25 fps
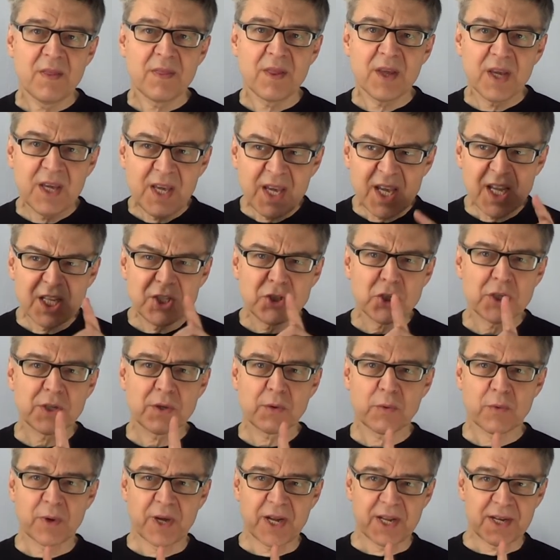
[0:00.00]
The heat
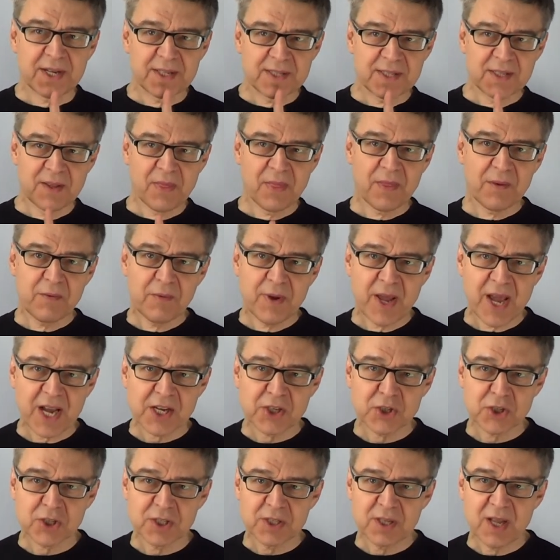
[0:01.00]
generated in the
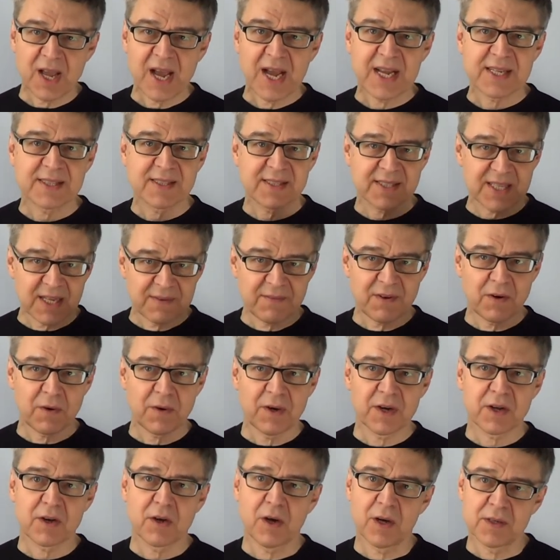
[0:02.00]
reaction has
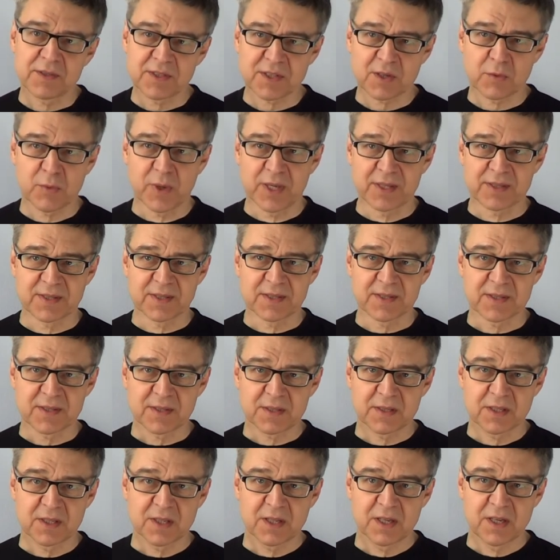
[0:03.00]
several consequences.
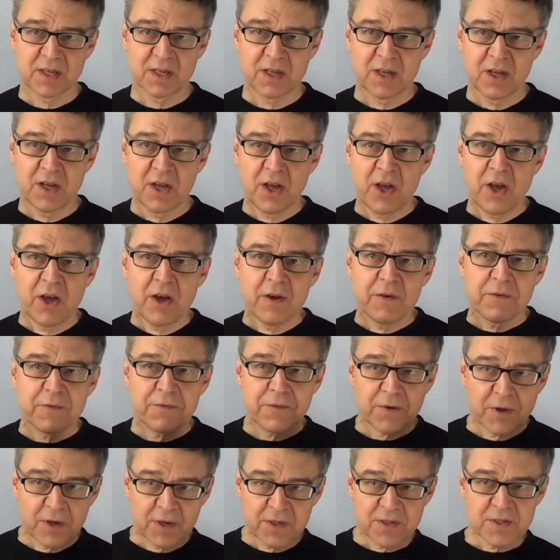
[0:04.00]

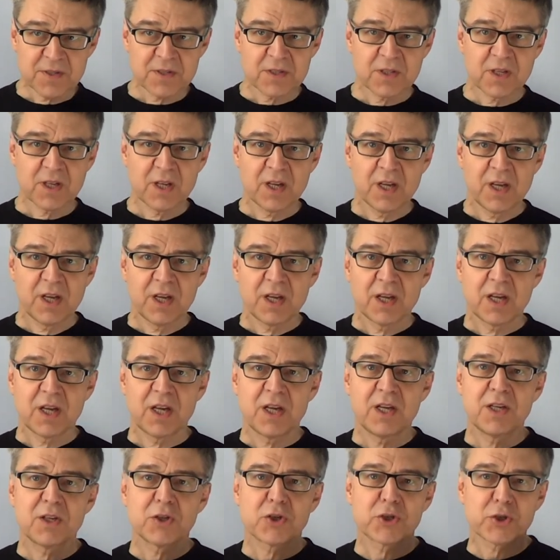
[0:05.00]
First,
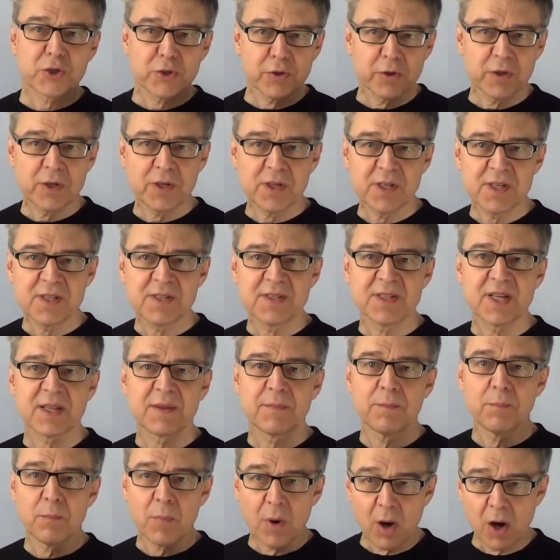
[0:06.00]
it assures that
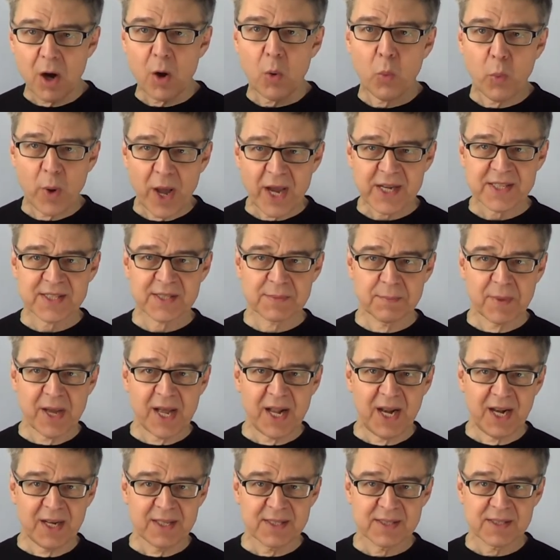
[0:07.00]
more wax
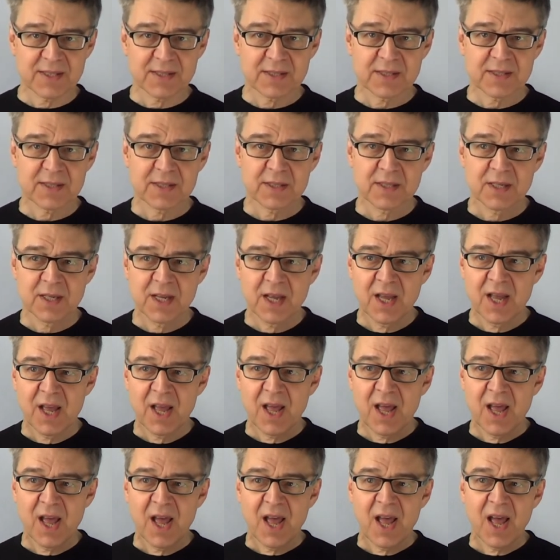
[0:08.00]
melts
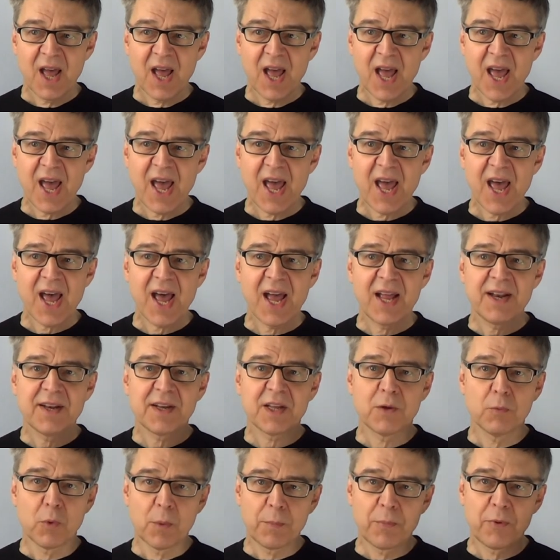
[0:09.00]
and
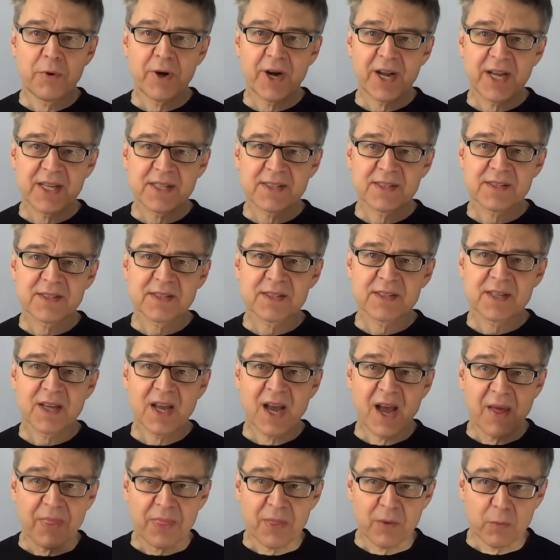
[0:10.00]
evaporates
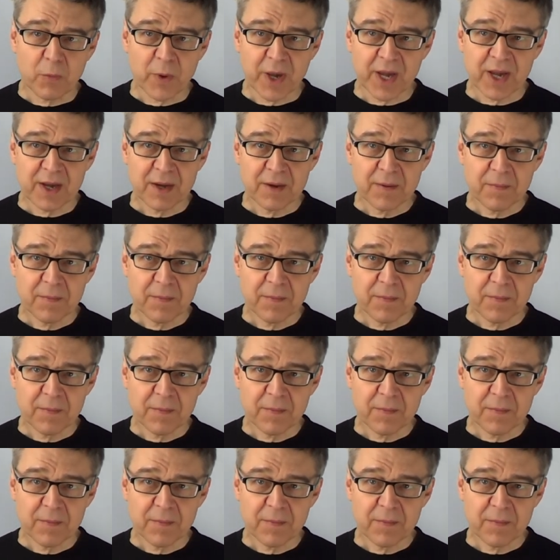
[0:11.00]
at the wick.